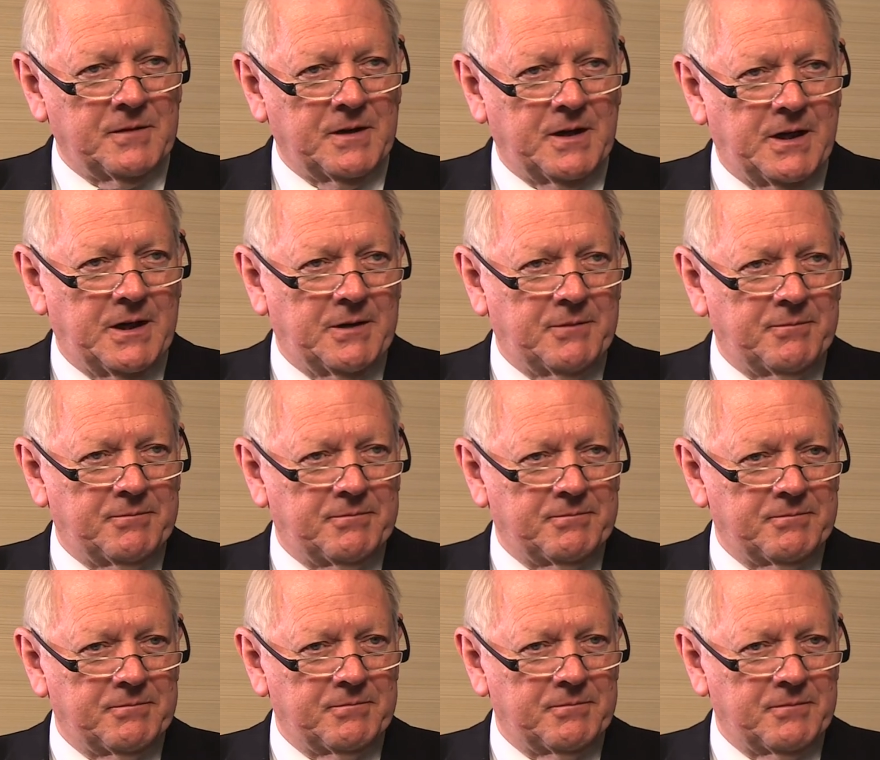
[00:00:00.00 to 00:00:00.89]
um,
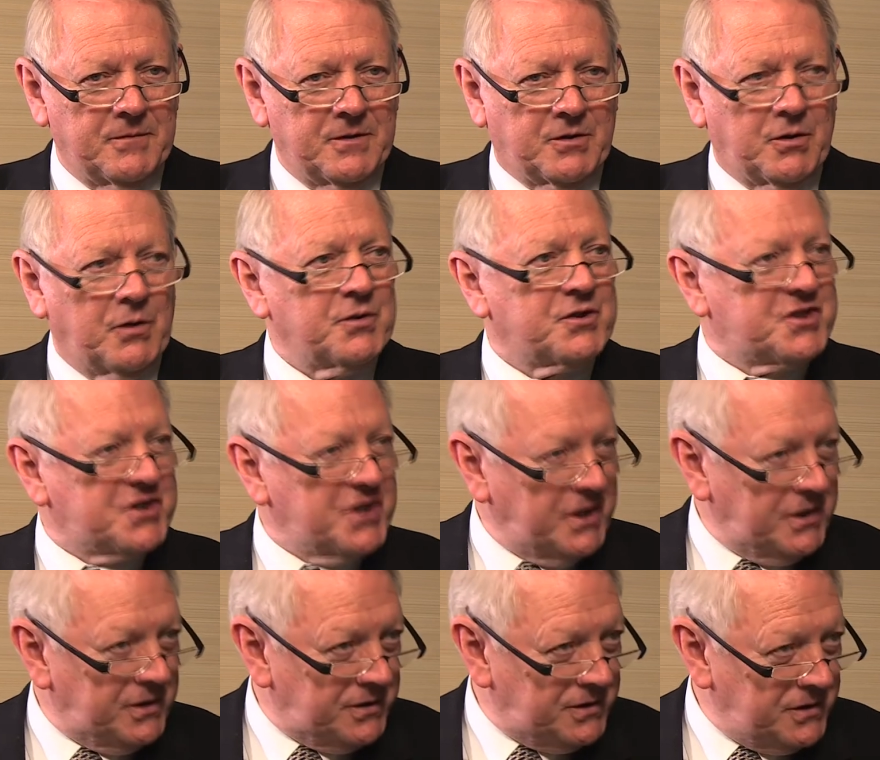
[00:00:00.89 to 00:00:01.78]

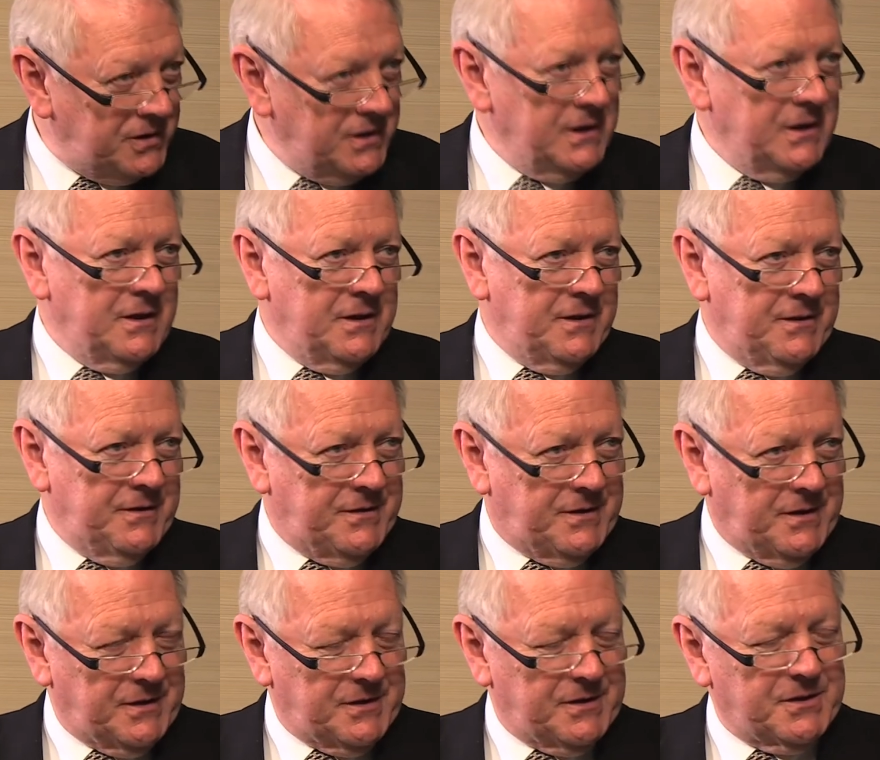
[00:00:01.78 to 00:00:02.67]
concerned
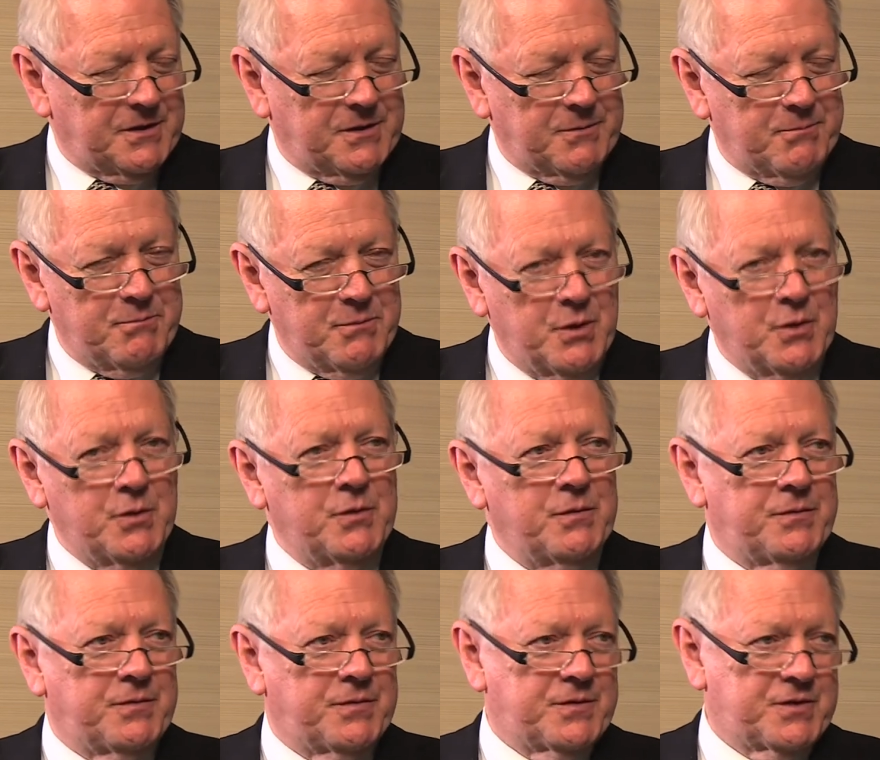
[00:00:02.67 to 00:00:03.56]
that the
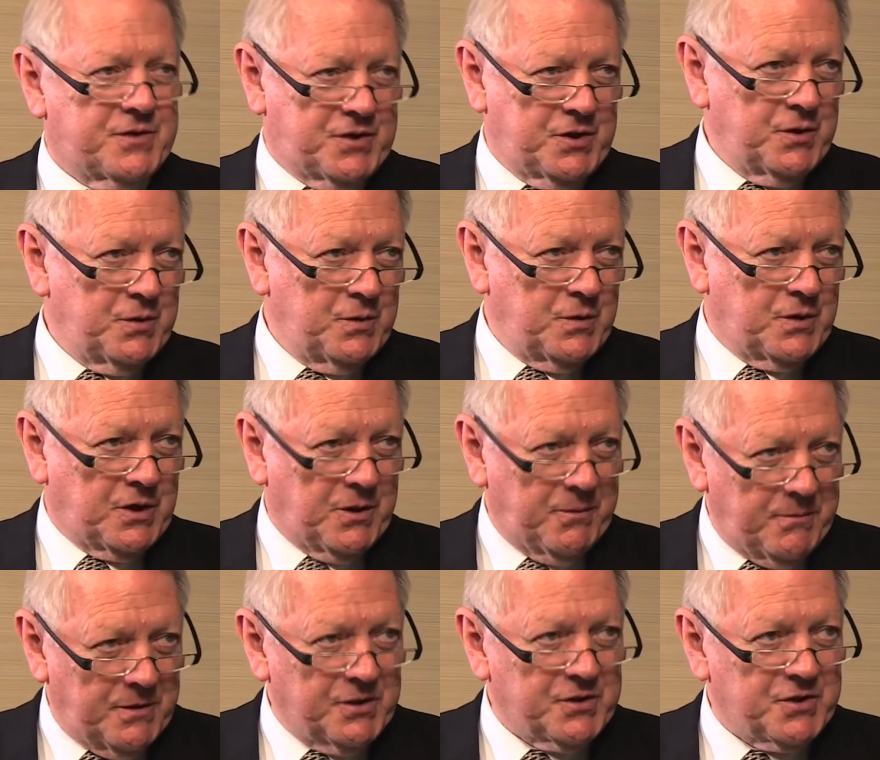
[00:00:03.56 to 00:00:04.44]
move to
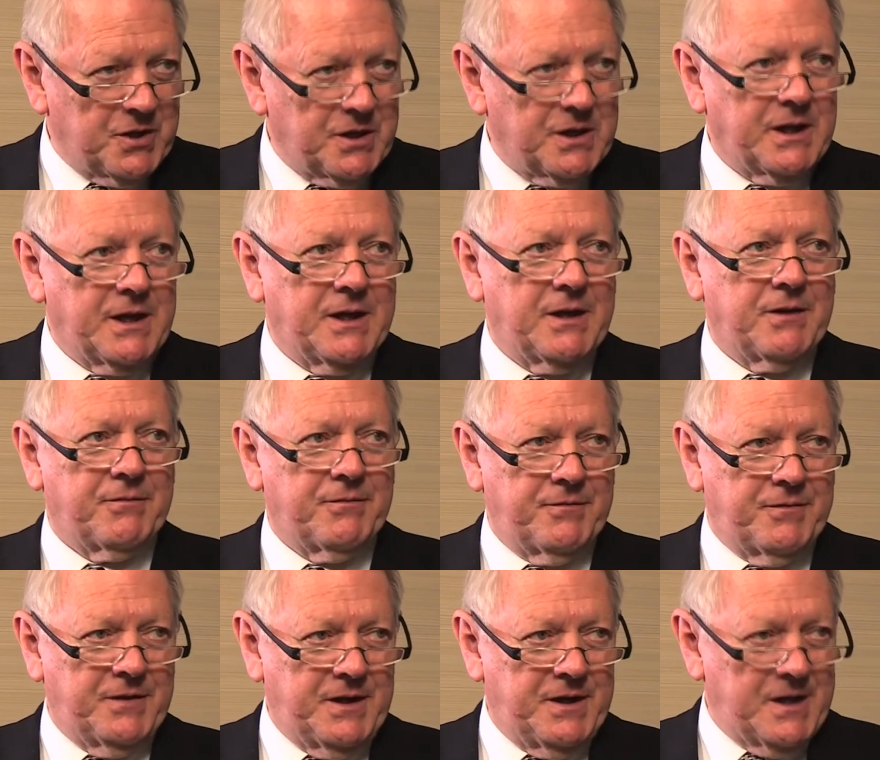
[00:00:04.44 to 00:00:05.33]
commercial
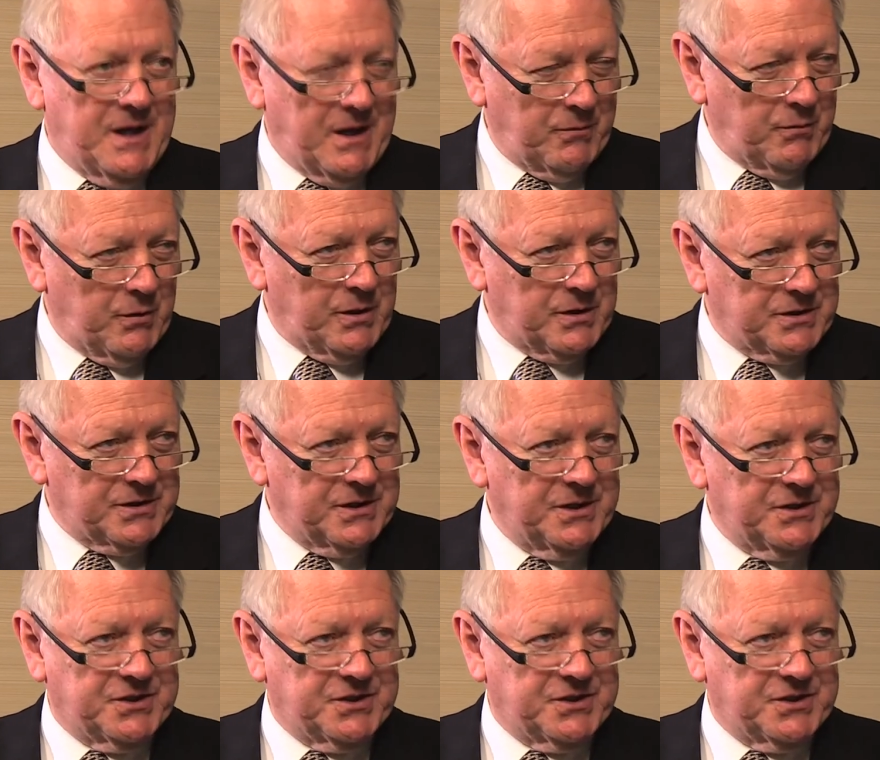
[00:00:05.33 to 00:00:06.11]
NFV networks is